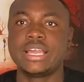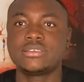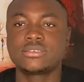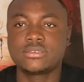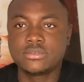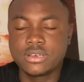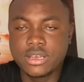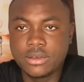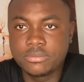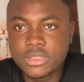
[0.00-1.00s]
guys,
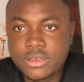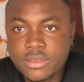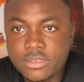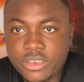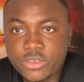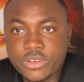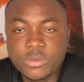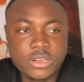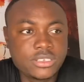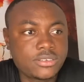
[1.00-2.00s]
thank you very
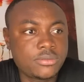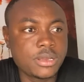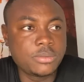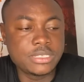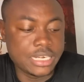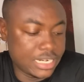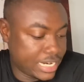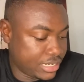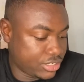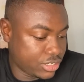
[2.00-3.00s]
much. This is another
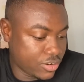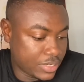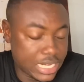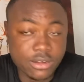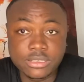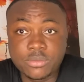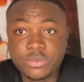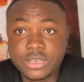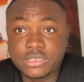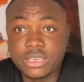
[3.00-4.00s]
edition of the Counter
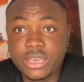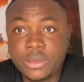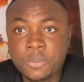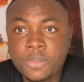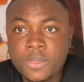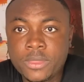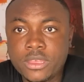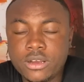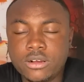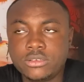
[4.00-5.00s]
Press here
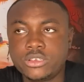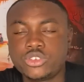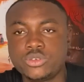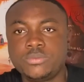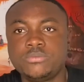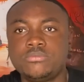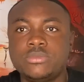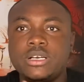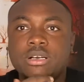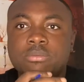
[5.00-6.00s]
on YouTube.
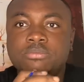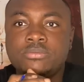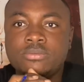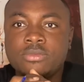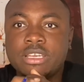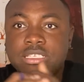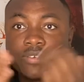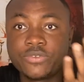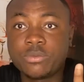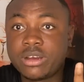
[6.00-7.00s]
It's
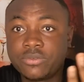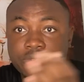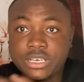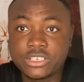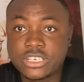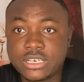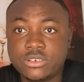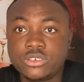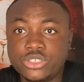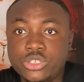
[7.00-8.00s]
Fiifi-Manfred, the channel
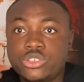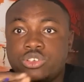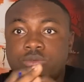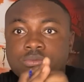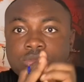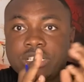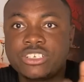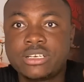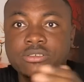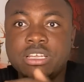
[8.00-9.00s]
on YouTube. The
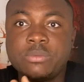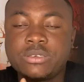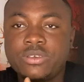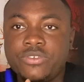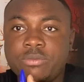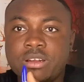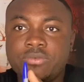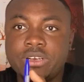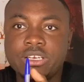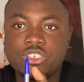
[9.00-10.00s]
channel name is
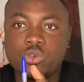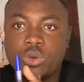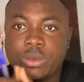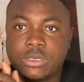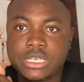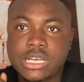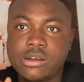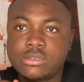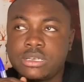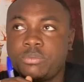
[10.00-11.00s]
Fiifi-Manfred, the show name is the
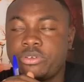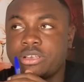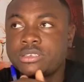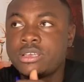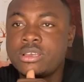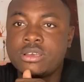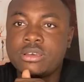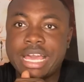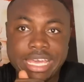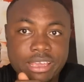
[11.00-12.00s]
Counter Press.
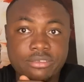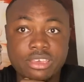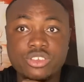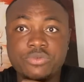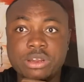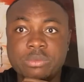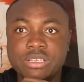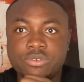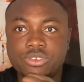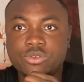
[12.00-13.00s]
Again, thank you very
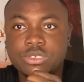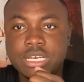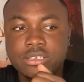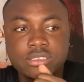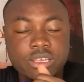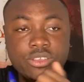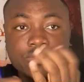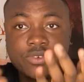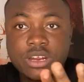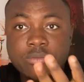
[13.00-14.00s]
much for choosing us. Thank you
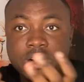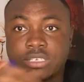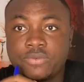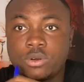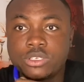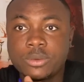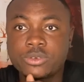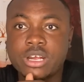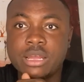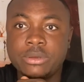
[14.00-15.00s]
very much for
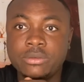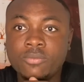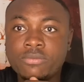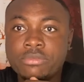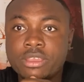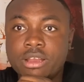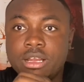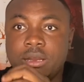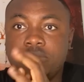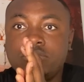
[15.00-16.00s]
subscribing.
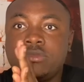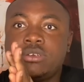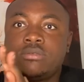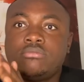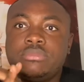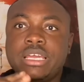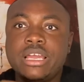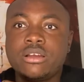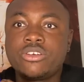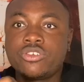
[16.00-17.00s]

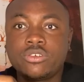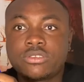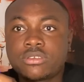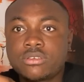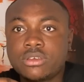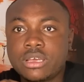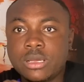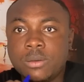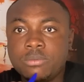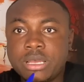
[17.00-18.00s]
The growth
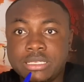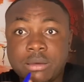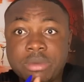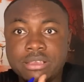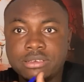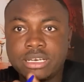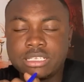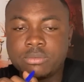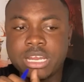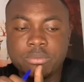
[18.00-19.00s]
is amazing and
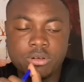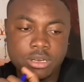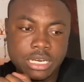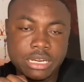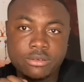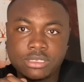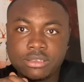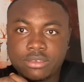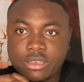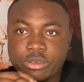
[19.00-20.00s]
it's mind-boggling. I want to say
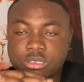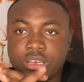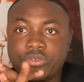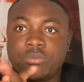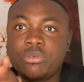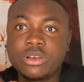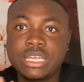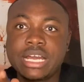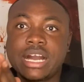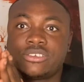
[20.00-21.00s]
thank you to
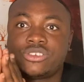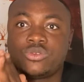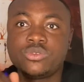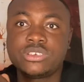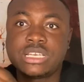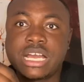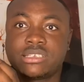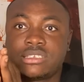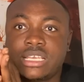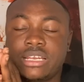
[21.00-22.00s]
everybody that has chosen, that has
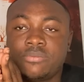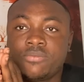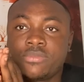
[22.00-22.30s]
said,